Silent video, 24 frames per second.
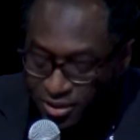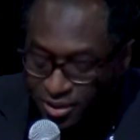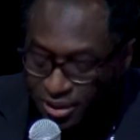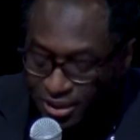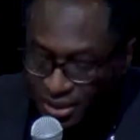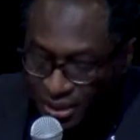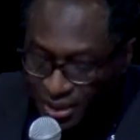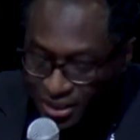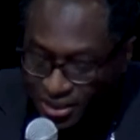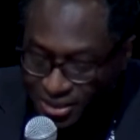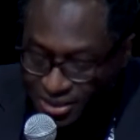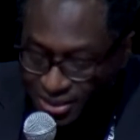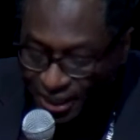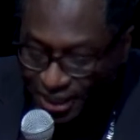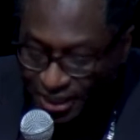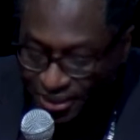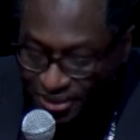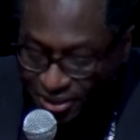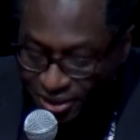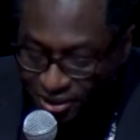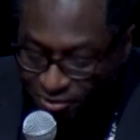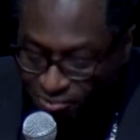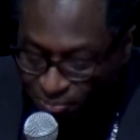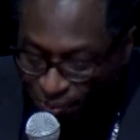that
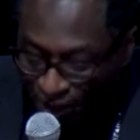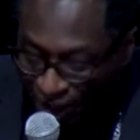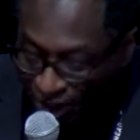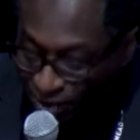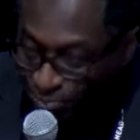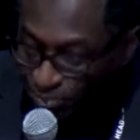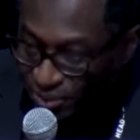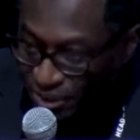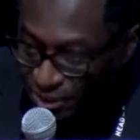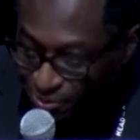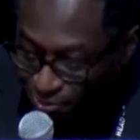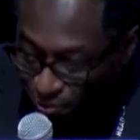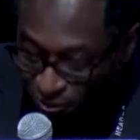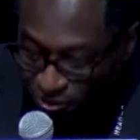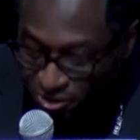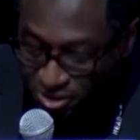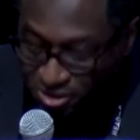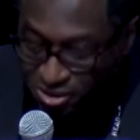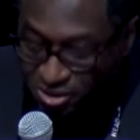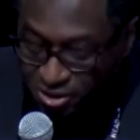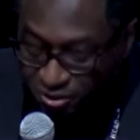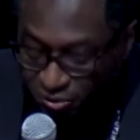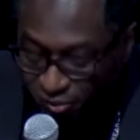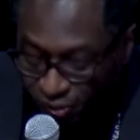intended Black people
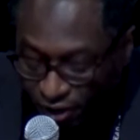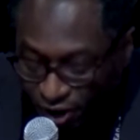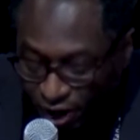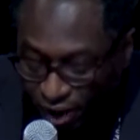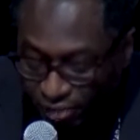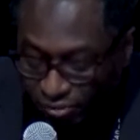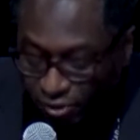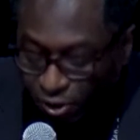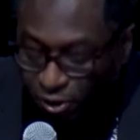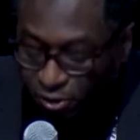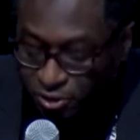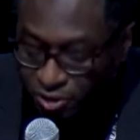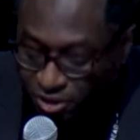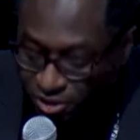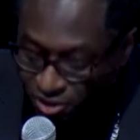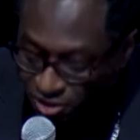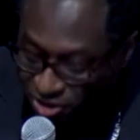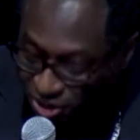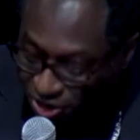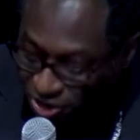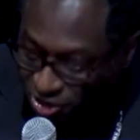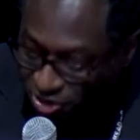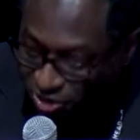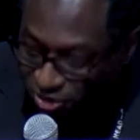to survive on
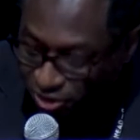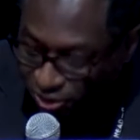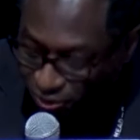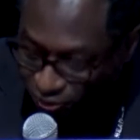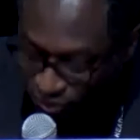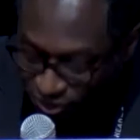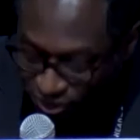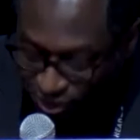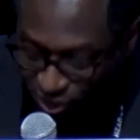condition of